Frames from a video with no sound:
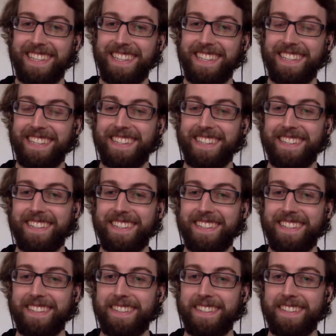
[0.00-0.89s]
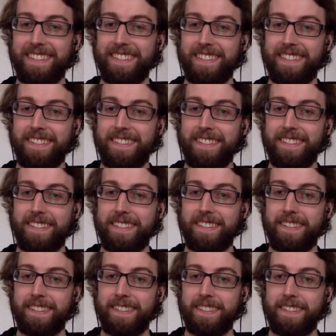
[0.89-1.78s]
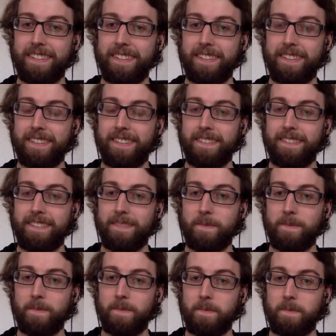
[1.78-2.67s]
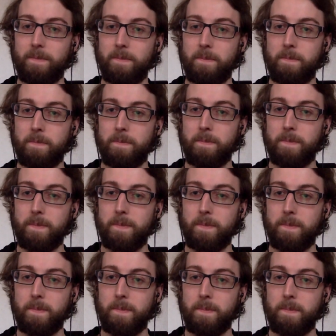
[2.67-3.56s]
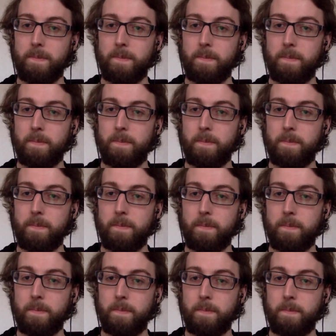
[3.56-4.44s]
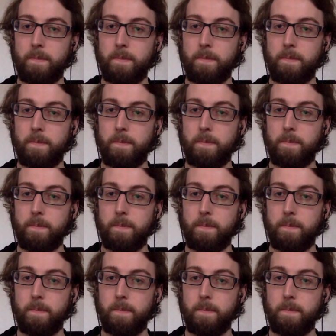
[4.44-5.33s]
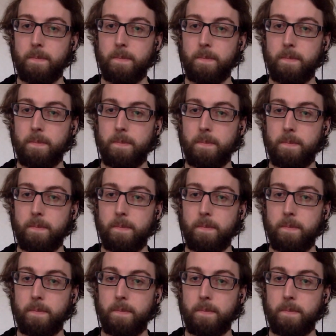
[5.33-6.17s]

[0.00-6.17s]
(silent)